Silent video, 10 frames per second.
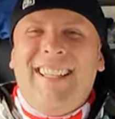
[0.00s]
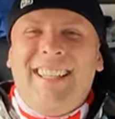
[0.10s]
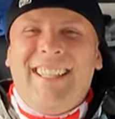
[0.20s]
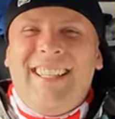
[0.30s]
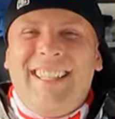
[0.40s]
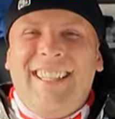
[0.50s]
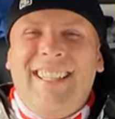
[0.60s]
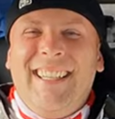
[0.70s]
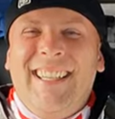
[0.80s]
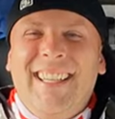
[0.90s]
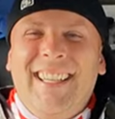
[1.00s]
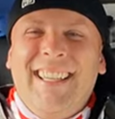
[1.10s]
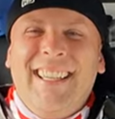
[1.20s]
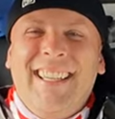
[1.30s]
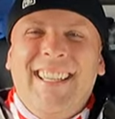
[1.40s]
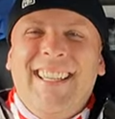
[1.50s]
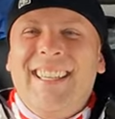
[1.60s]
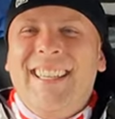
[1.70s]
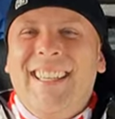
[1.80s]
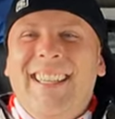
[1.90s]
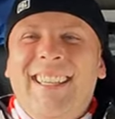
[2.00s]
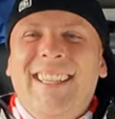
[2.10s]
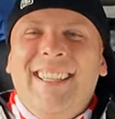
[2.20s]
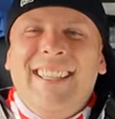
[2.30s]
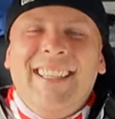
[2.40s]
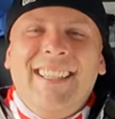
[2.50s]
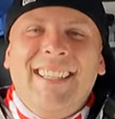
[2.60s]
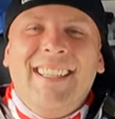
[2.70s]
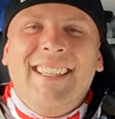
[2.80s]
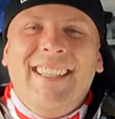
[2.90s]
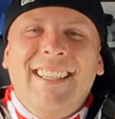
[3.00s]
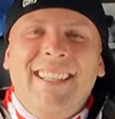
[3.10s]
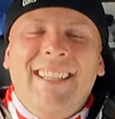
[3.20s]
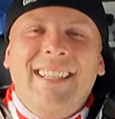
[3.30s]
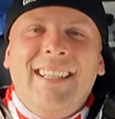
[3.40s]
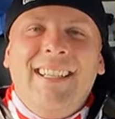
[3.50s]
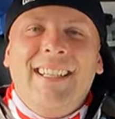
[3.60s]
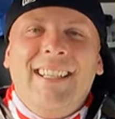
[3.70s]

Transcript: [no speech]